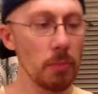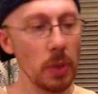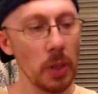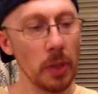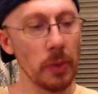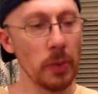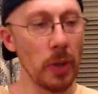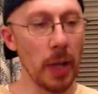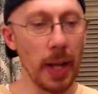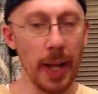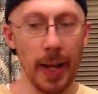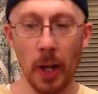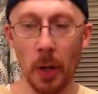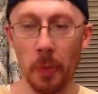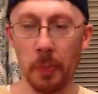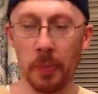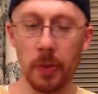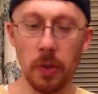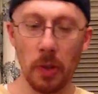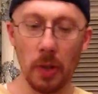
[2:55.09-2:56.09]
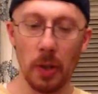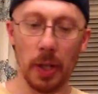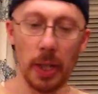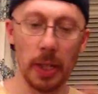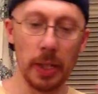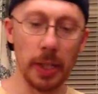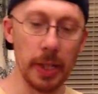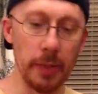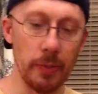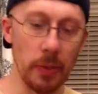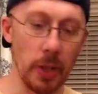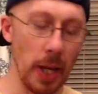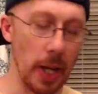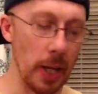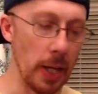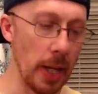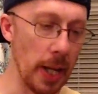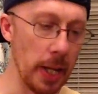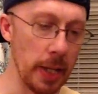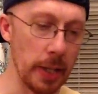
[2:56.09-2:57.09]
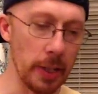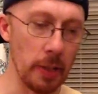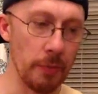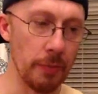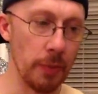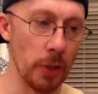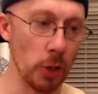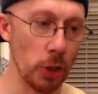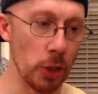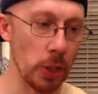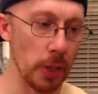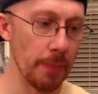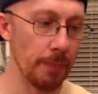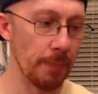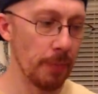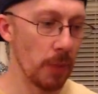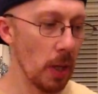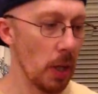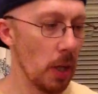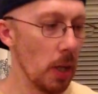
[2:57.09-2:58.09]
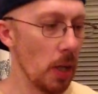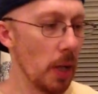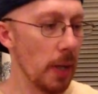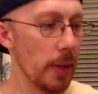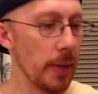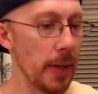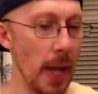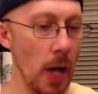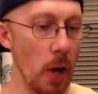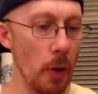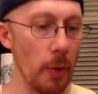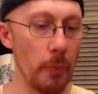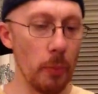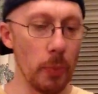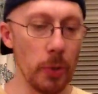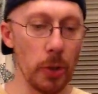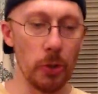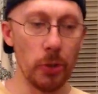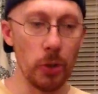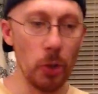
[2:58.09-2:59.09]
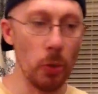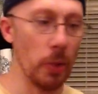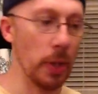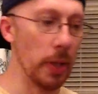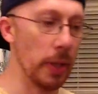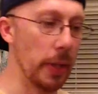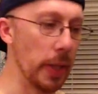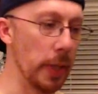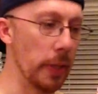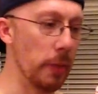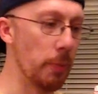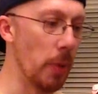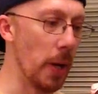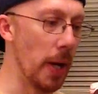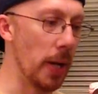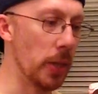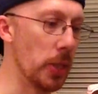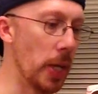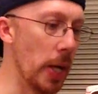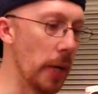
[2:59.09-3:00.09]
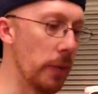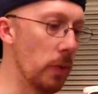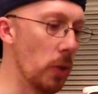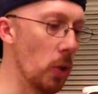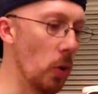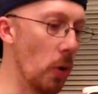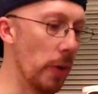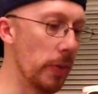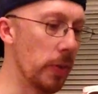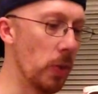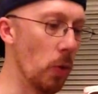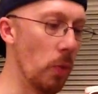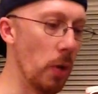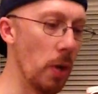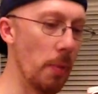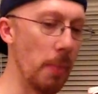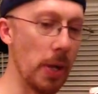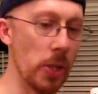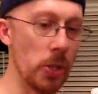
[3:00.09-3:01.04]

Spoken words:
So that helps alleviate any confusion. Now, when you're doing these projects, you also want to make